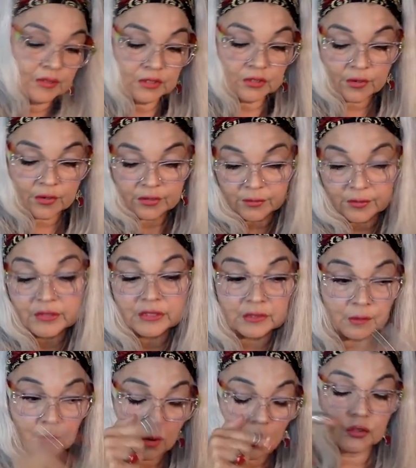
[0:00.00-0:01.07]
started doing
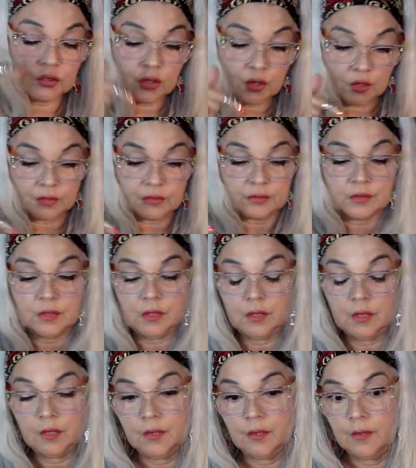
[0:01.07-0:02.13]
small jars.
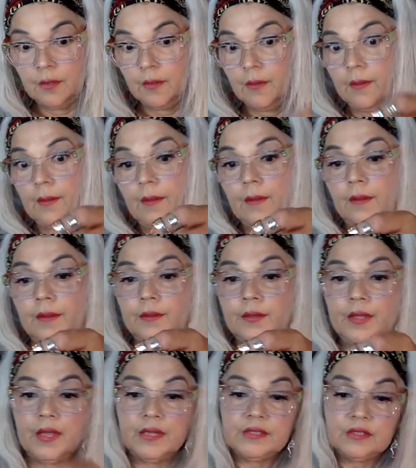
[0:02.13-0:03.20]

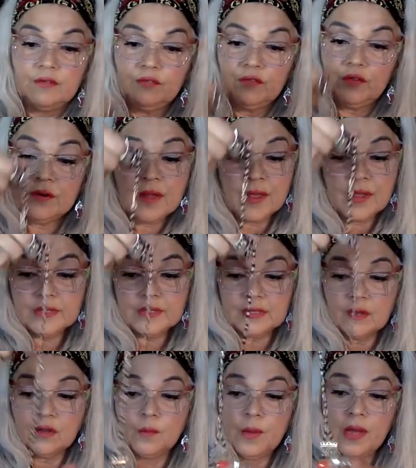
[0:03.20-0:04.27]
Okay, so if they're nice,
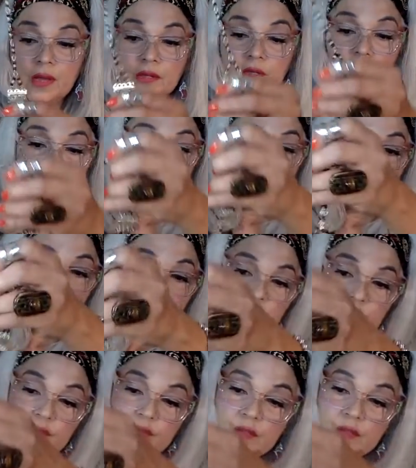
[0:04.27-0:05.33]
I'll go back and get another one
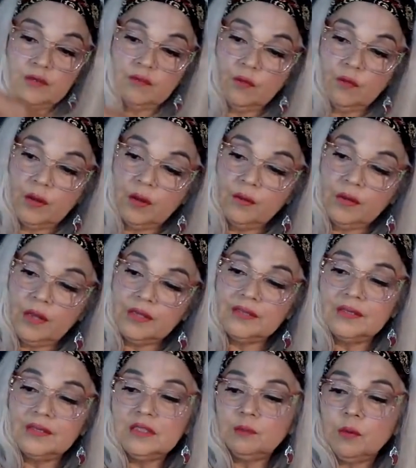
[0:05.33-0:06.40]
for the giveaway. Okay,
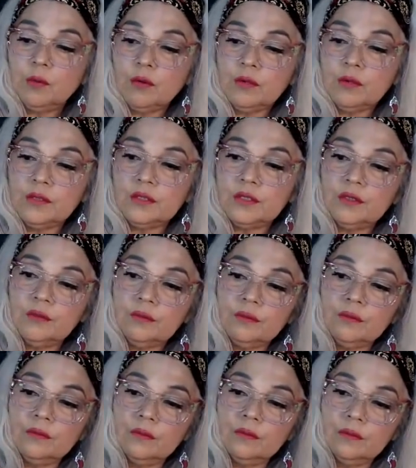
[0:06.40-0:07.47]
is this broken too?
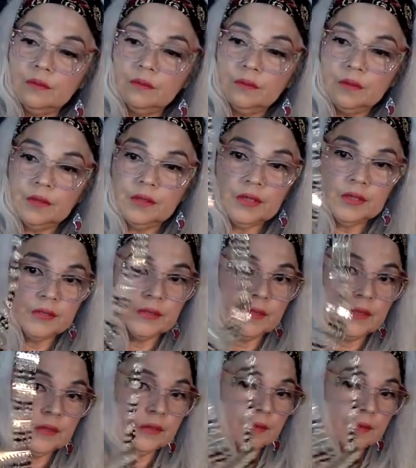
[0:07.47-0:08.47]
It is. Look,